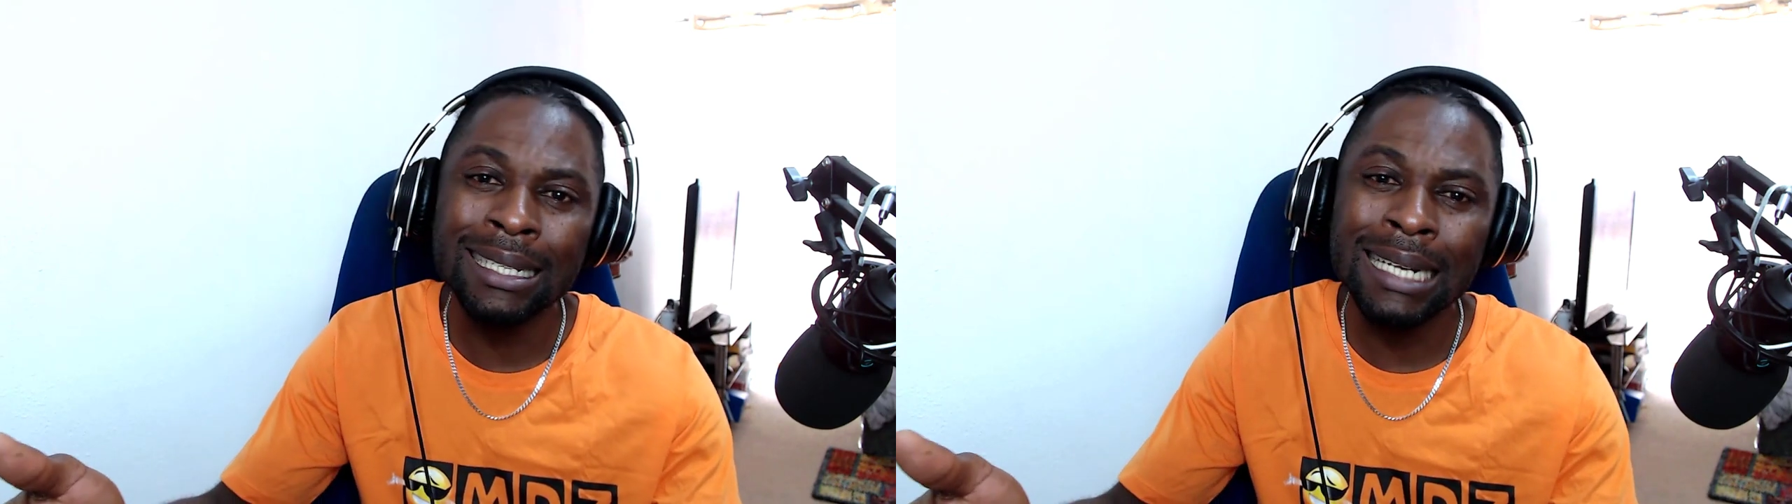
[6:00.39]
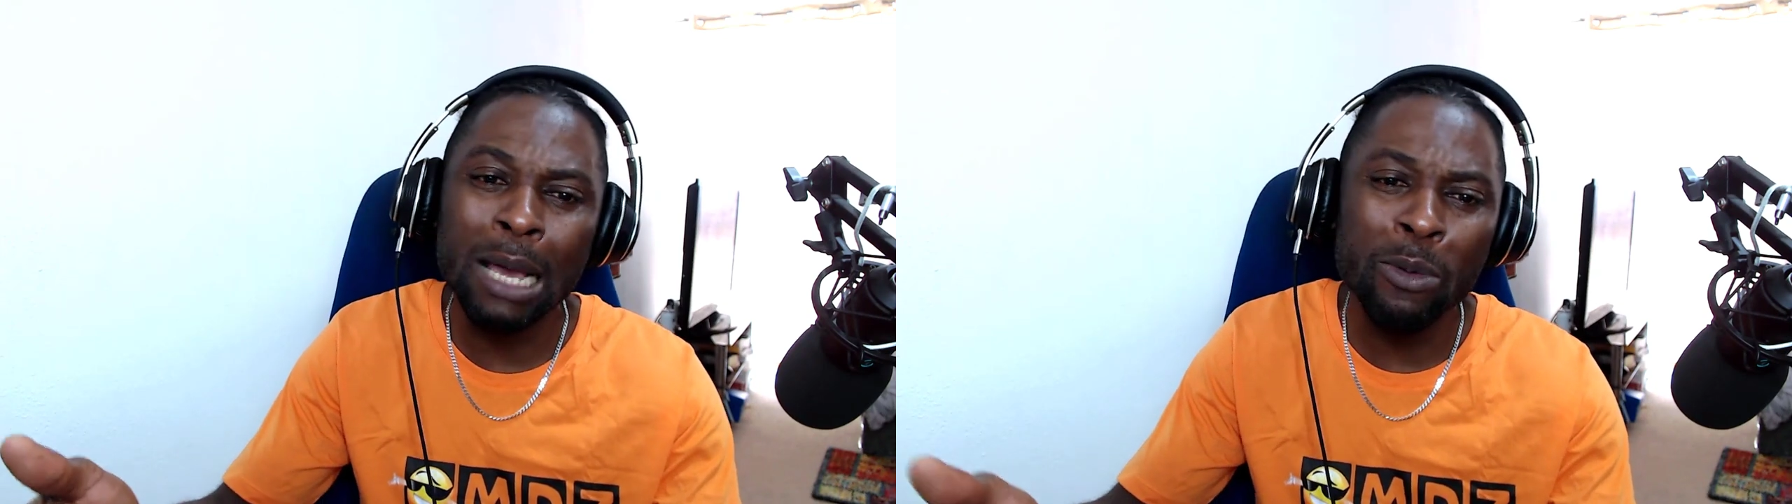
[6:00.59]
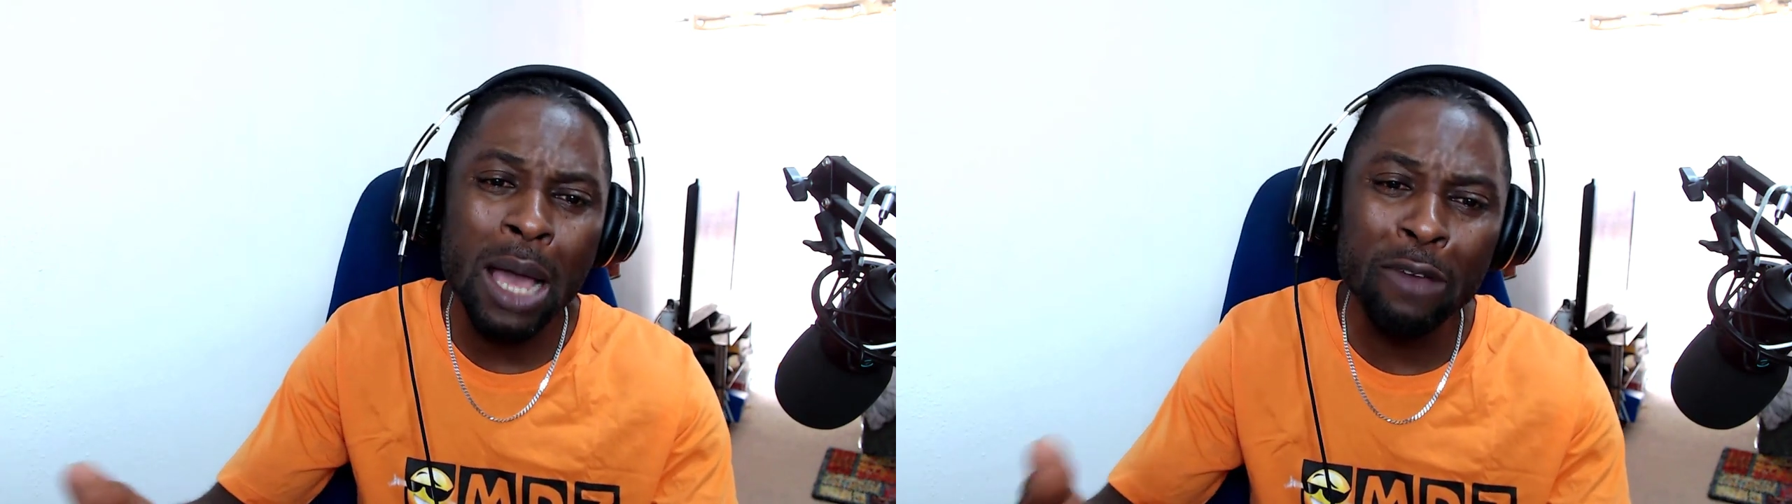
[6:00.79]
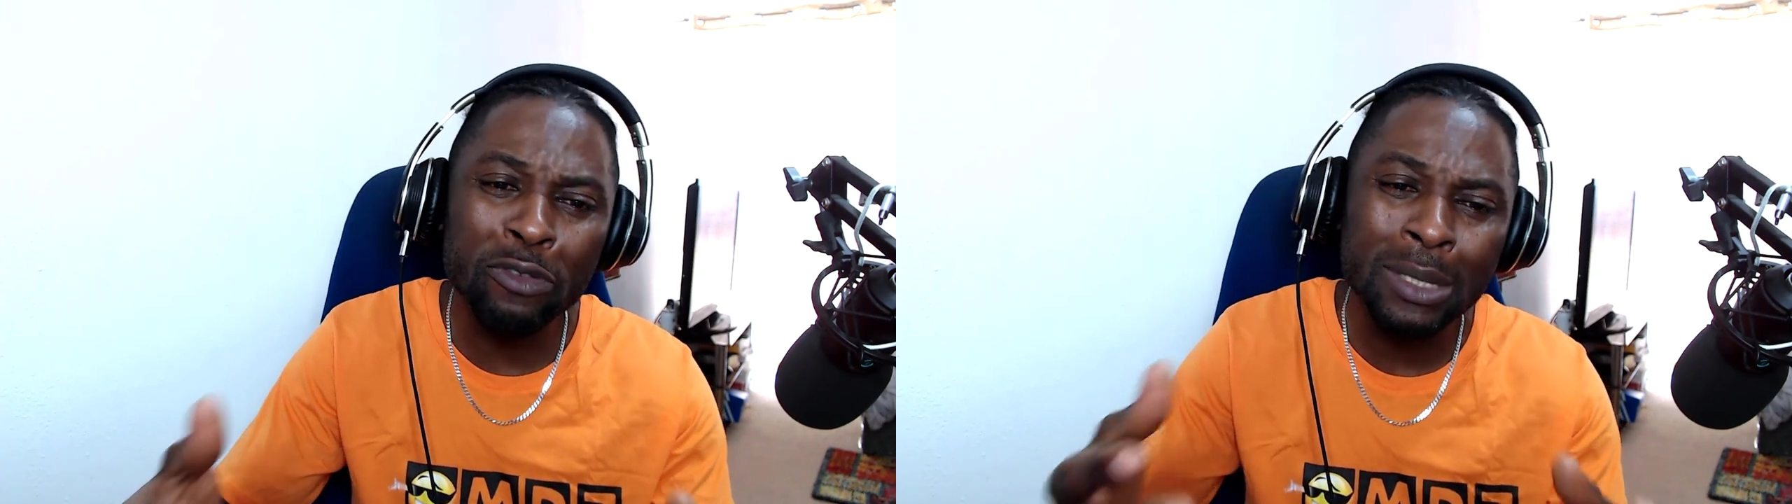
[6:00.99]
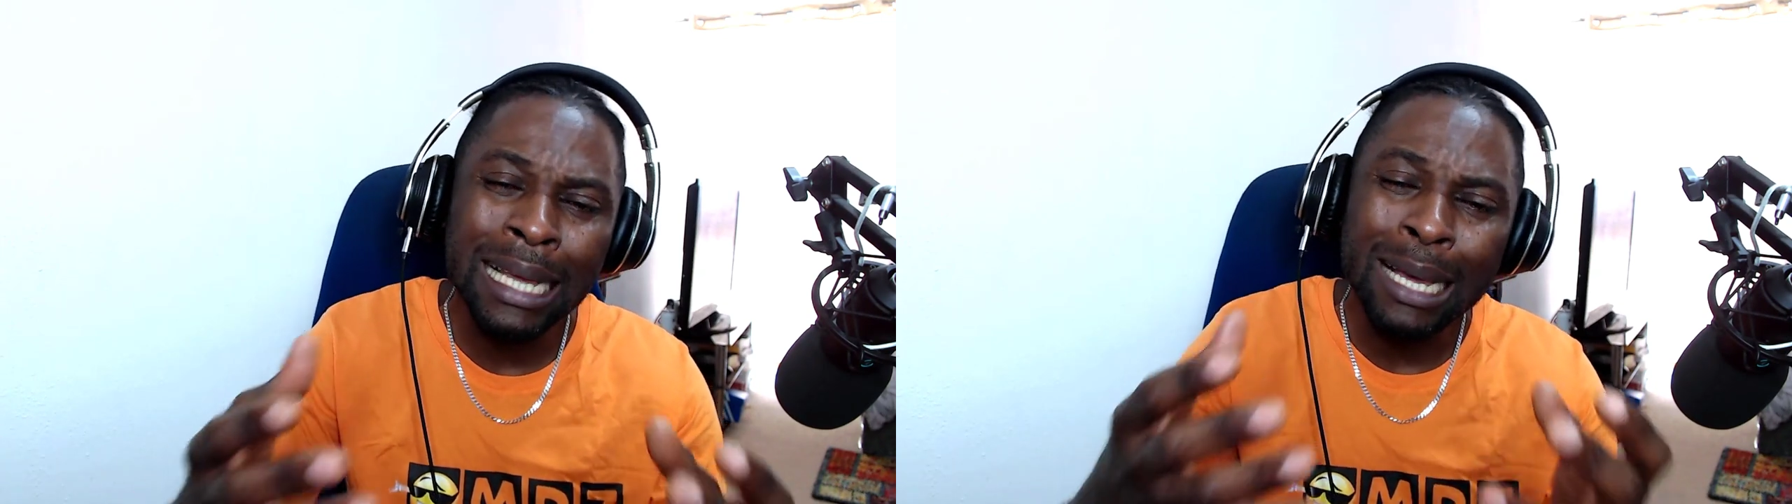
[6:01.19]
Like, we have
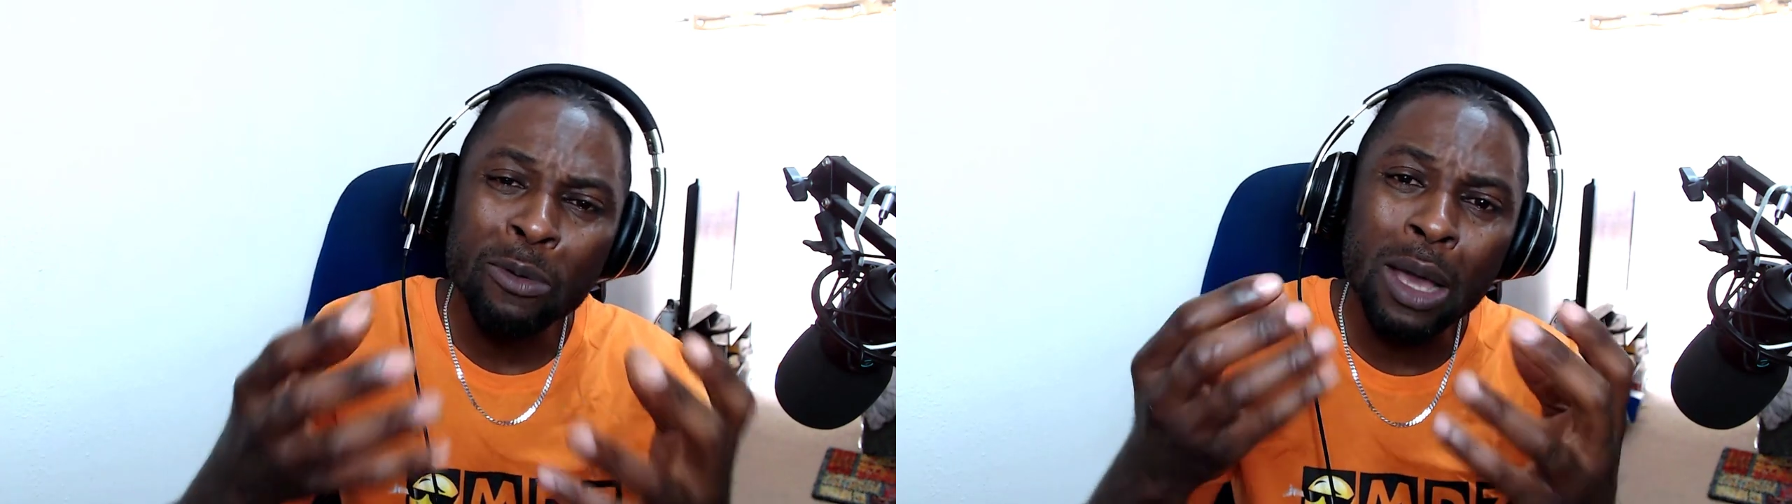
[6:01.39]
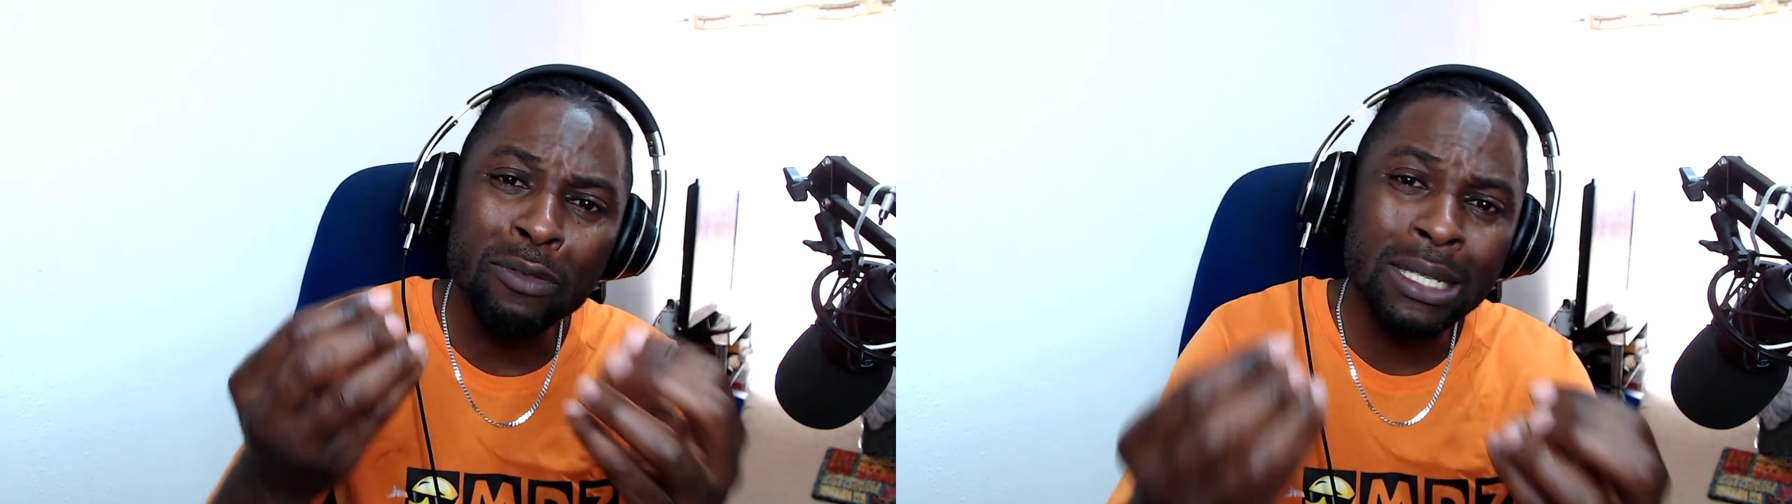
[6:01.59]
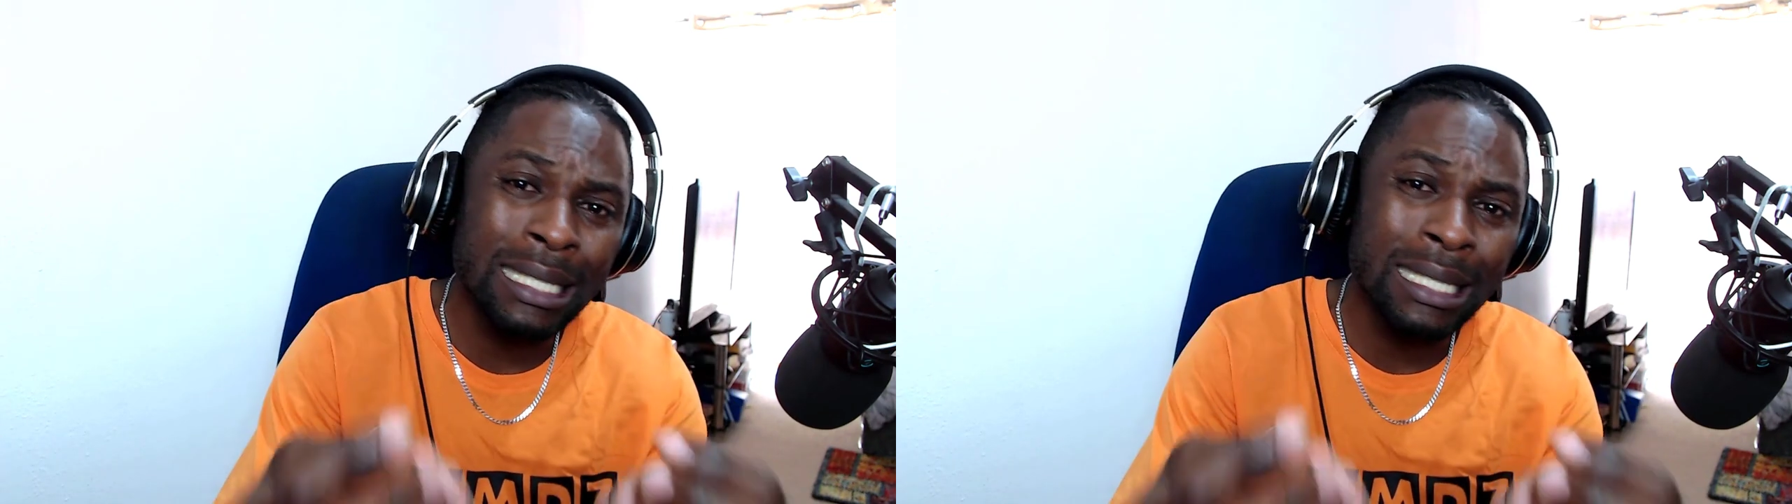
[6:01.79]
the